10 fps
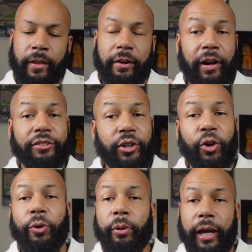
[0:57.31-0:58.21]
if I
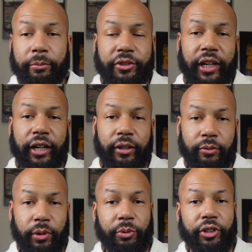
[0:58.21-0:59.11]
told MJ
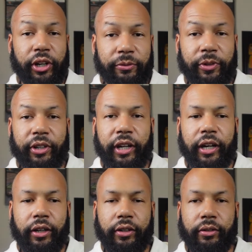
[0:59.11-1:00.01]
we were done for the
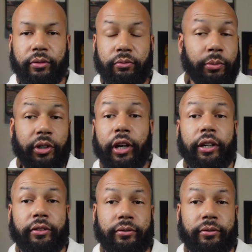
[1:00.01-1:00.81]
day, we were done.